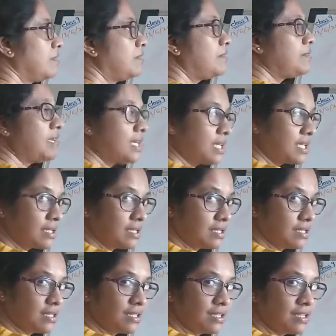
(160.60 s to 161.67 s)
3.
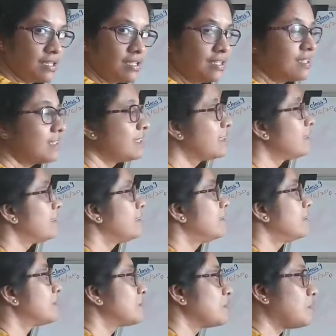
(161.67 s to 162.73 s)

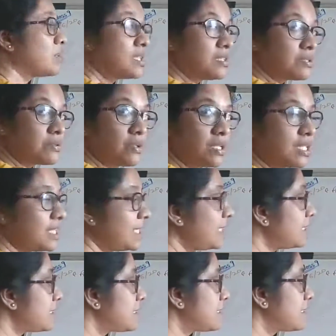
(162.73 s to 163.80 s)
So what are the
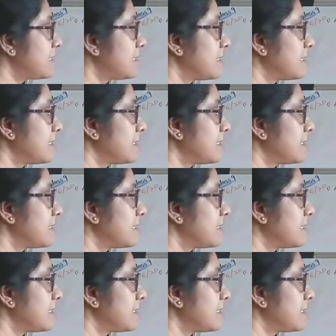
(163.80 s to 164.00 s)
coordinates?